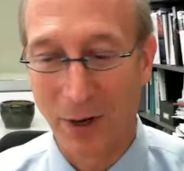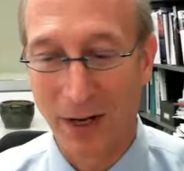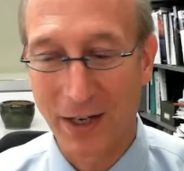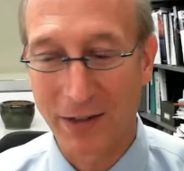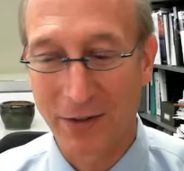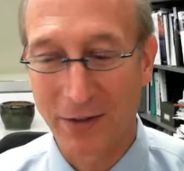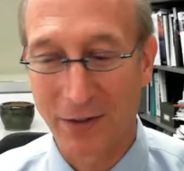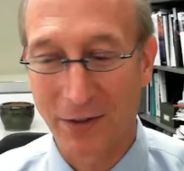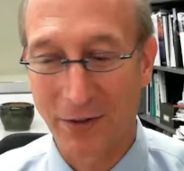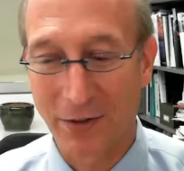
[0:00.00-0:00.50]
wait
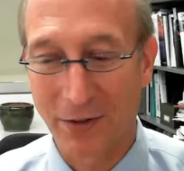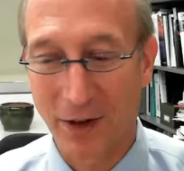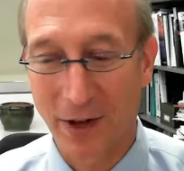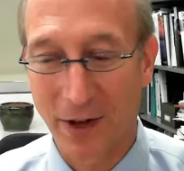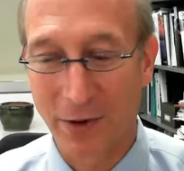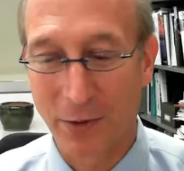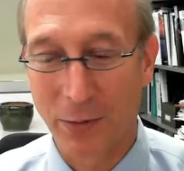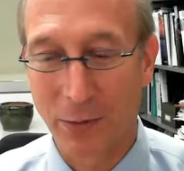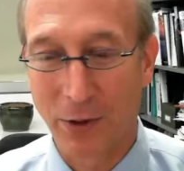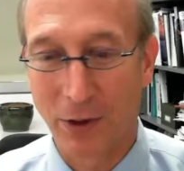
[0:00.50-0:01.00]
till the
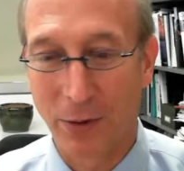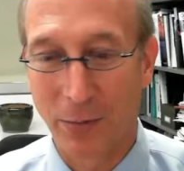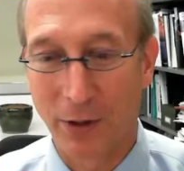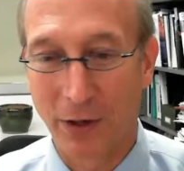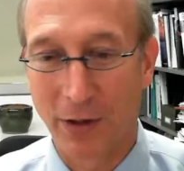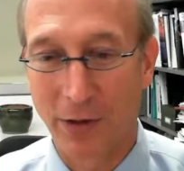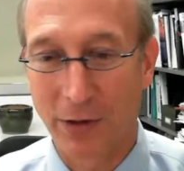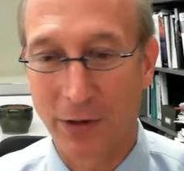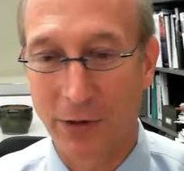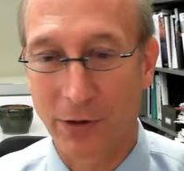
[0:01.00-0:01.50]
final word, but
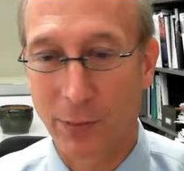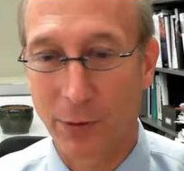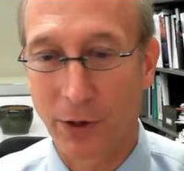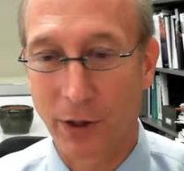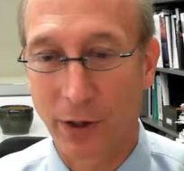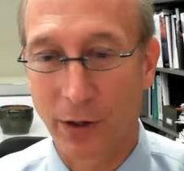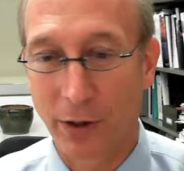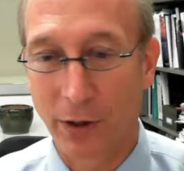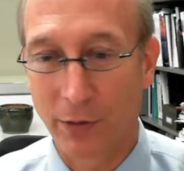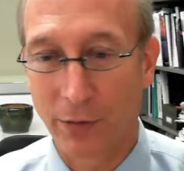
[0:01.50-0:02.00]
it looks
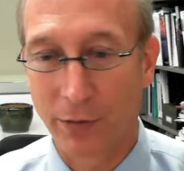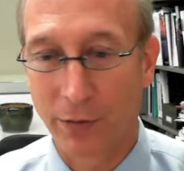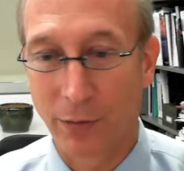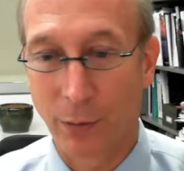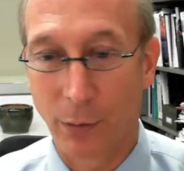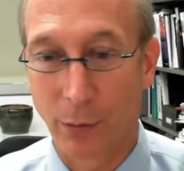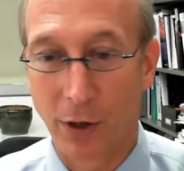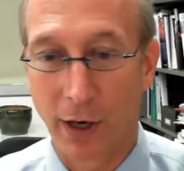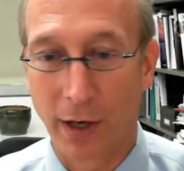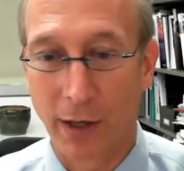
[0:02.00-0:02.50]
pretty good from
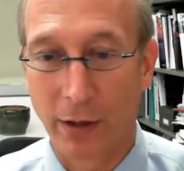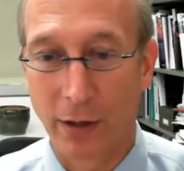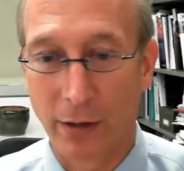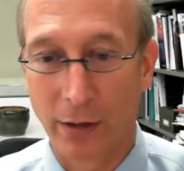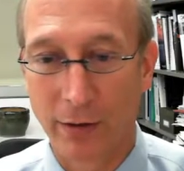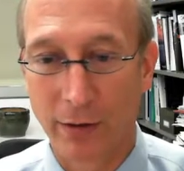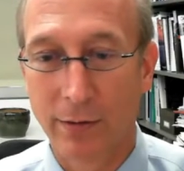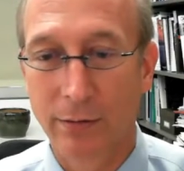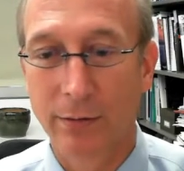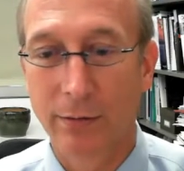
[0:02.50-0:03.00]
what I hear.